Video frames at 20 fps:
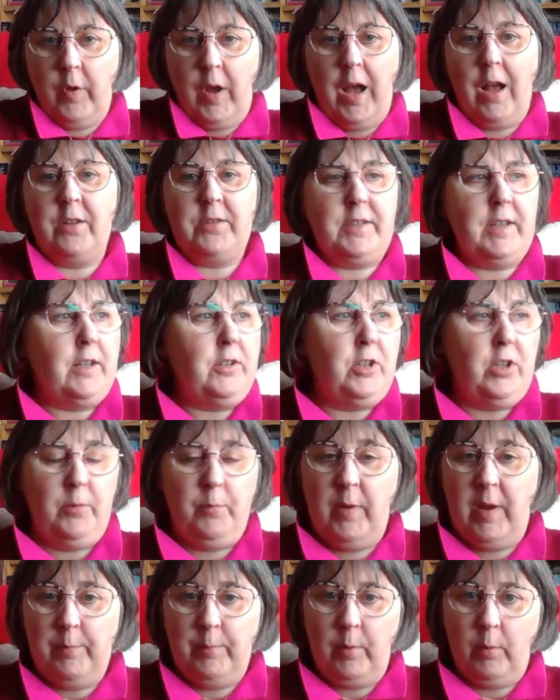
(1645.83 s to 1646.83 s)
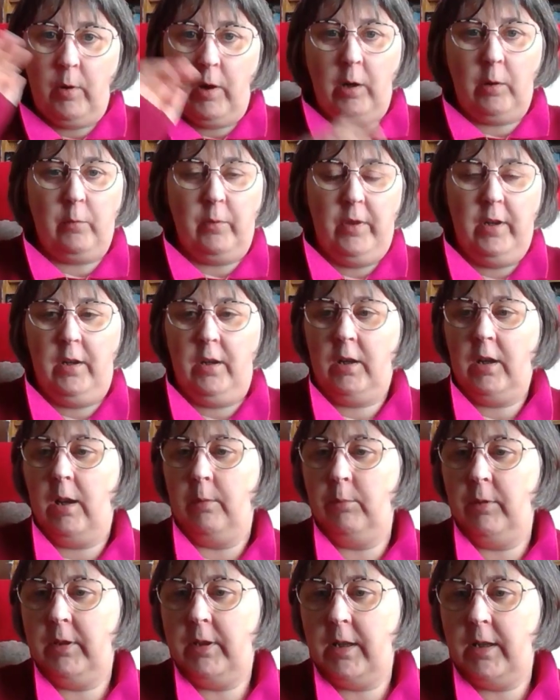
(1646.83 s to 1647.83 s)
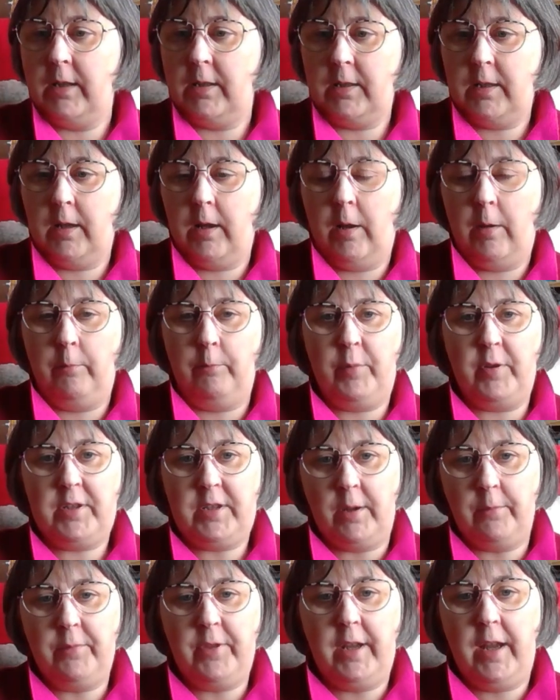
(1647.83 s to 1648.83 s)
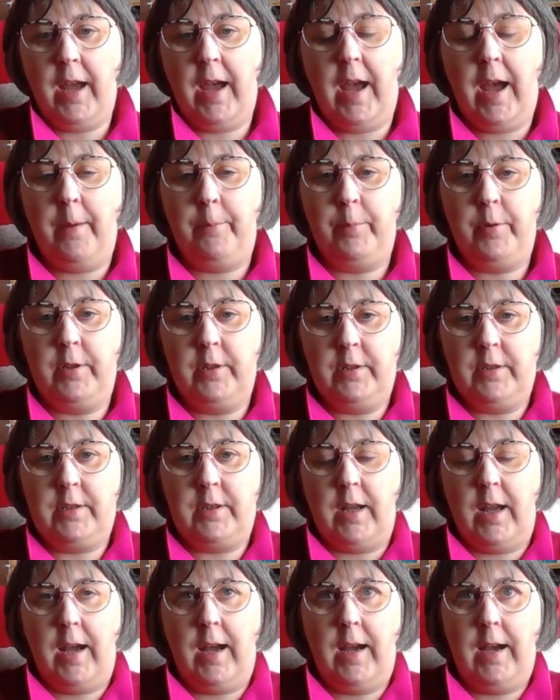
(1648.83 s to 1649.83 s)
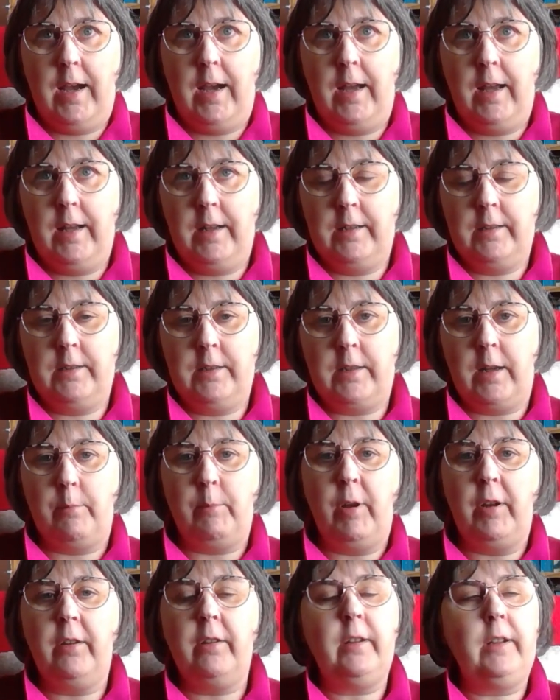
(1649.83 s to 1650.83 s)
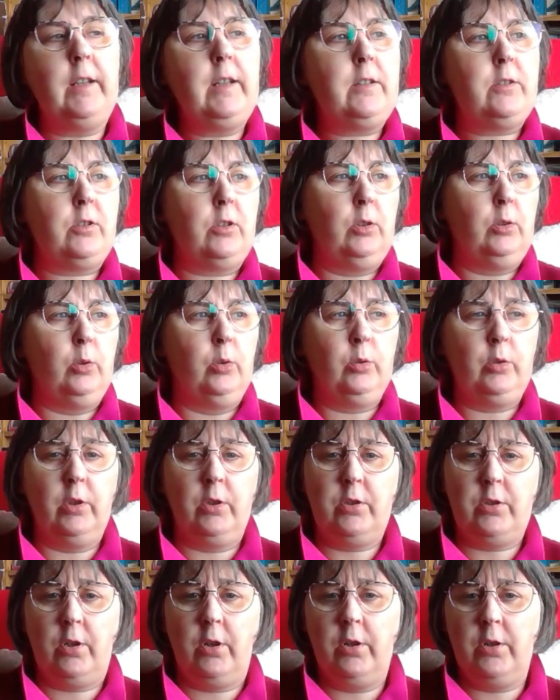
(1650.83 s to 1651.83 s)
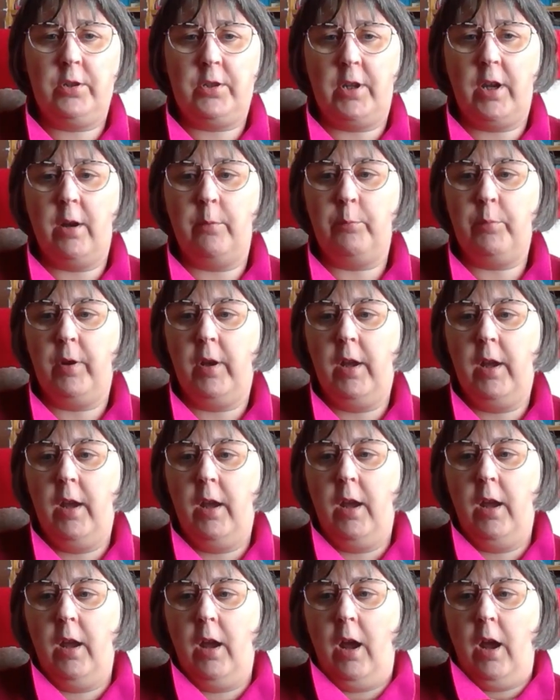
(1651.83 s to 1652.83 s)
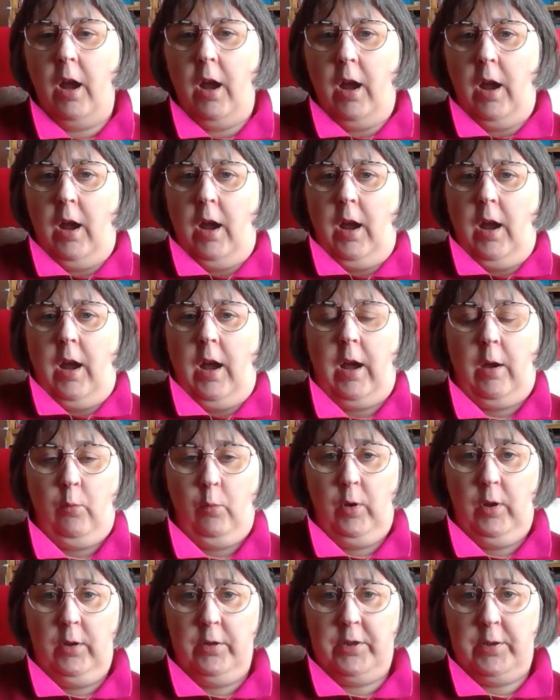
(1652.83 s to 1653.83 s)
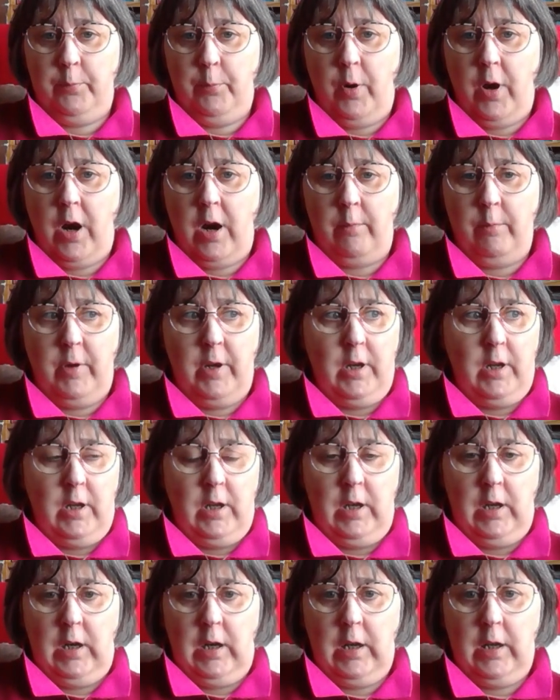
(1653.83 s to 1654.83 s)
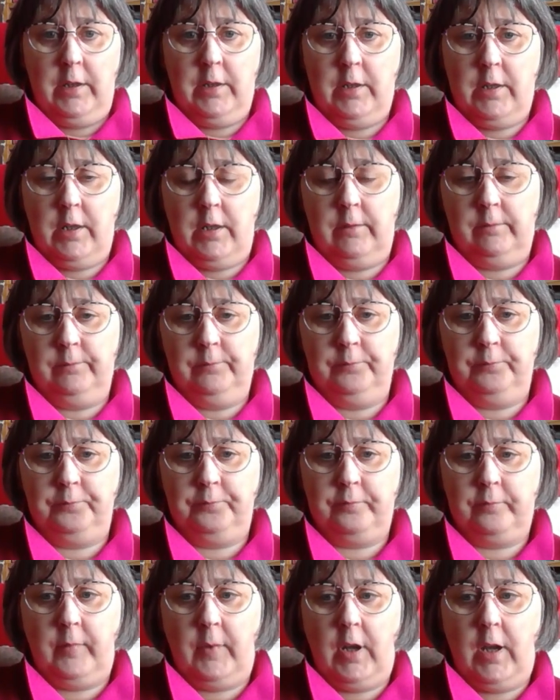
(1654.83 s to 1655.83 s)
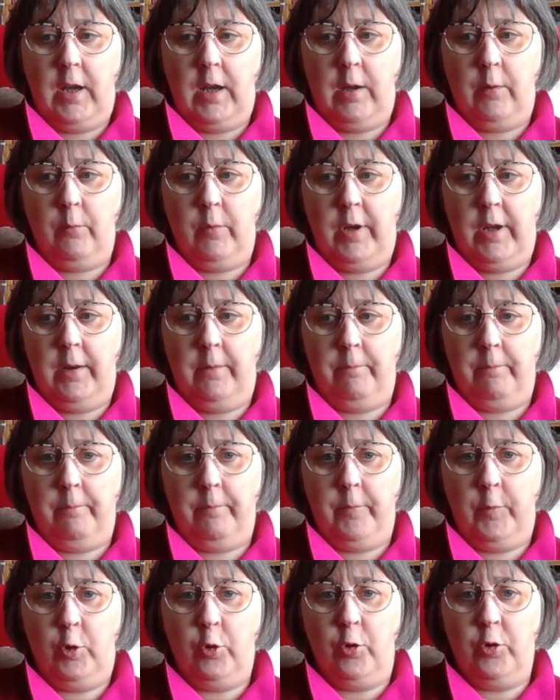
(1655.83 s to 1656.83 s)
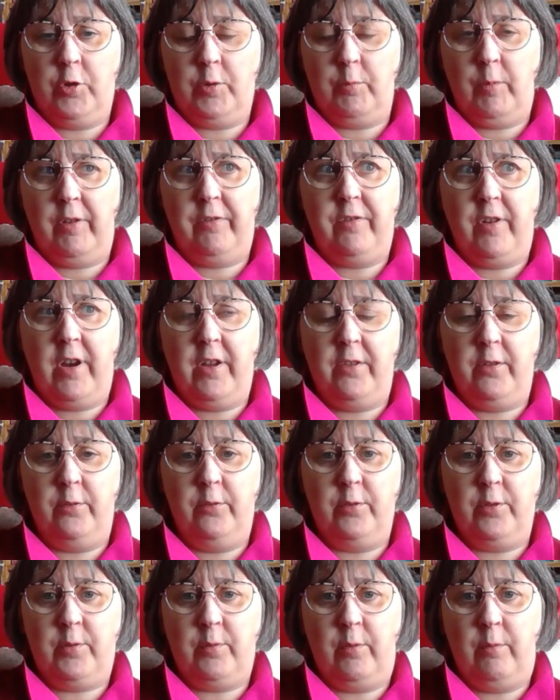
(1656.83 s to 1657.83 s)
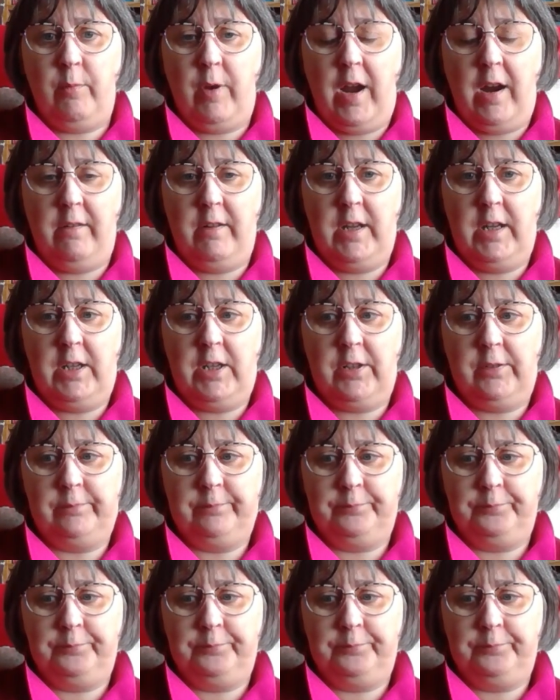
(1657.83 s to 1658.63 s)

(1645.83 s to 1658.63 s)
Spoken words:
I'll send you the paperwork within a couple of days. But something happens, and a month later, Logan turns up at Willow's apartment in London and goes, my father knows we're married.